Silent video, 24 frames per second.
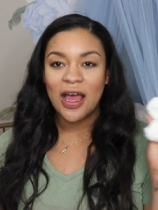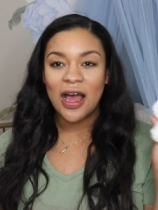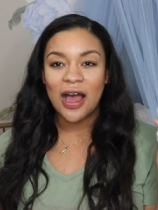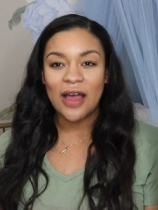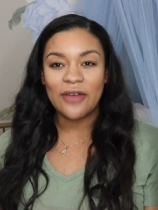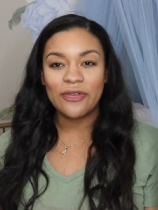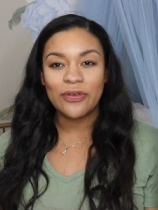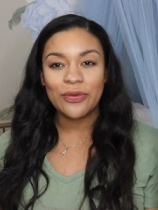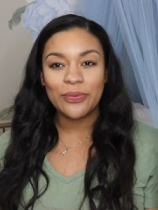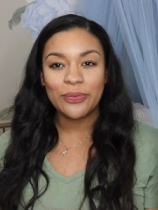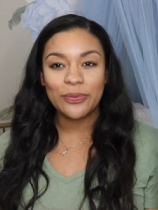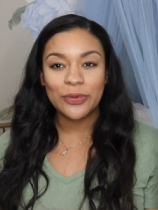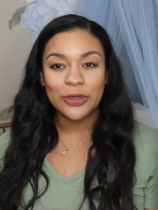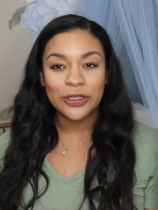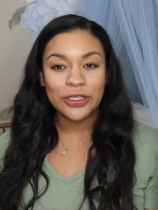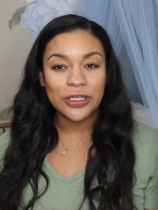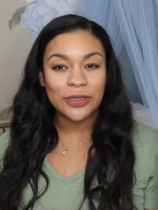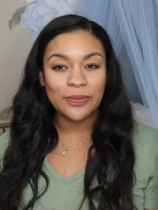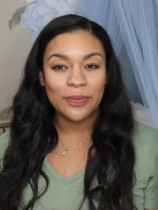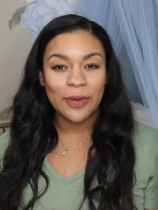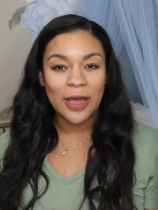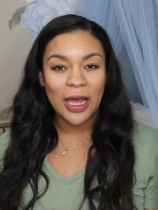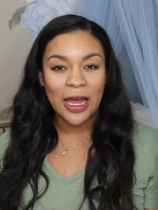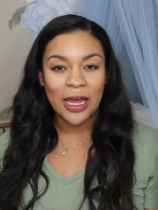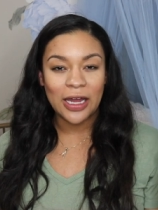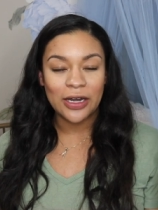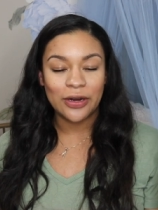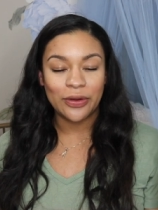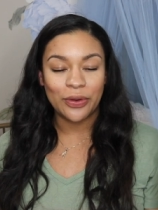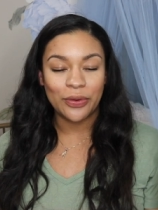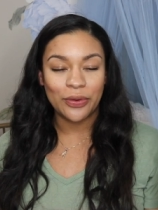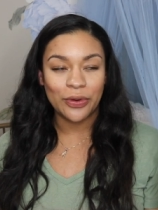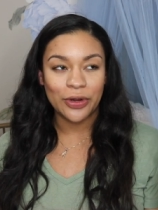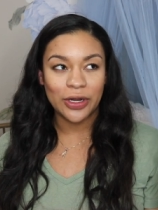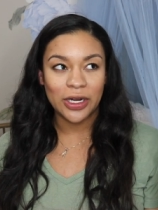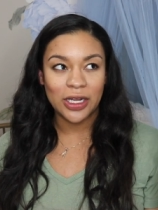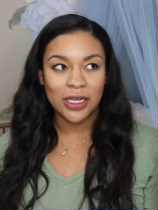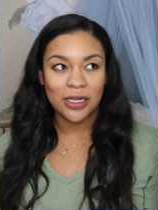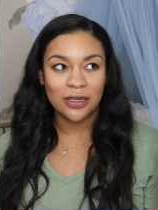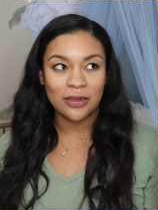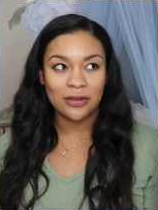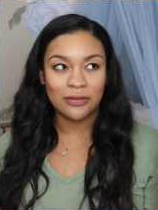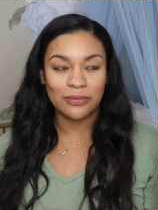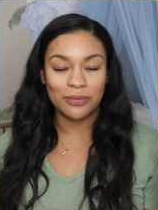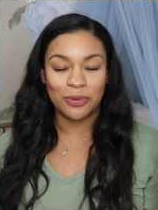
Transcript: I have a really bad hoarding